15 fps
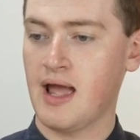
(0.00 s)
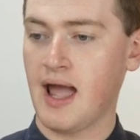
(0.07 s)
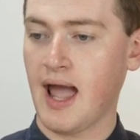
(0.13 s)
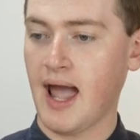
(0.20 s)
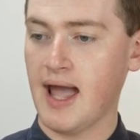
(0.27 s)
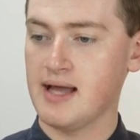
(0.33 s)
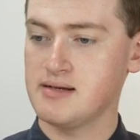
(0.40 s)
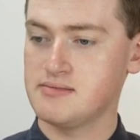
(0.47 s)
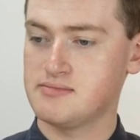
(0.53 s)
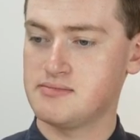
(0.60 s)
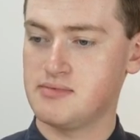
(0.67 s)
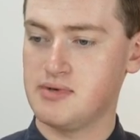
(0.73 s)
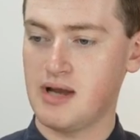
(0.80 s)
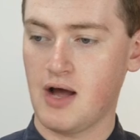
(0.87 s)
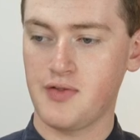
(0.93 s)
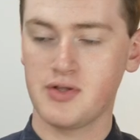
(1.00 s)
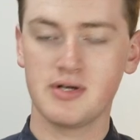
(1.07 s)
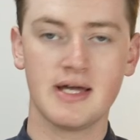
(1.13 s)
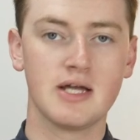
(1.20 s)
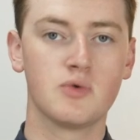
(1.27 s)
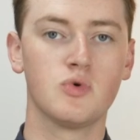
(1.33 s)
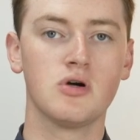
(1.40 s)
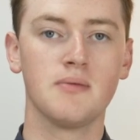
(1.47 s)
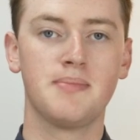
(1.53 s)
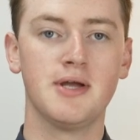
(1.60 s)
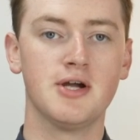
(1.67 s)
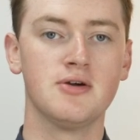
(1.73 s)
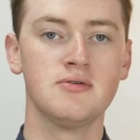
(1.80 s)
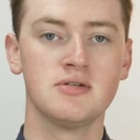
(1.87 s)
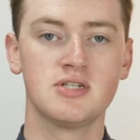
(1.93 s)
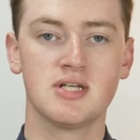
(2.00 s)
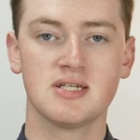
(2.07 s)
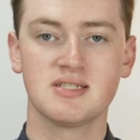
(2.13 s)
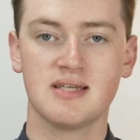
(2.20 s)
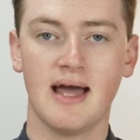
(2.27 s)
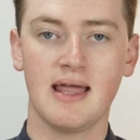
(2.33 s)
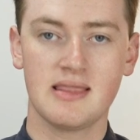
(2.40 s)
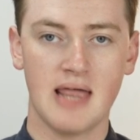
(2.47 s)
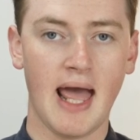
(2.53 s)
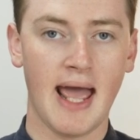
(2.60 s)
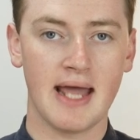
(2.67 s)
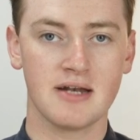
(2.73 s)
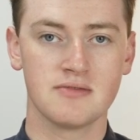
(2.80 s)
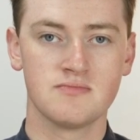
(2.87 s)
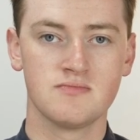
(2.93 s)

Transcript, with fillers: and now the link will appear just like that.